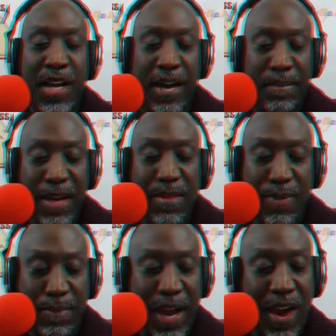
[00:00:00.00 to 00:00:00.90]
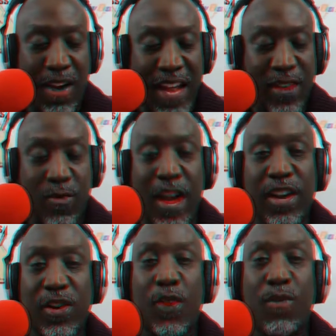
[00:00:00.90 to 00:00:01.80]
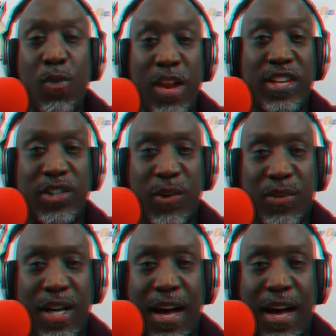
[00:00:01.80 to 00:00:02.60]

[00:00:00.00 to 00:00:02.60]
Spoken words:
and being prepared and getting ready to go for when it shows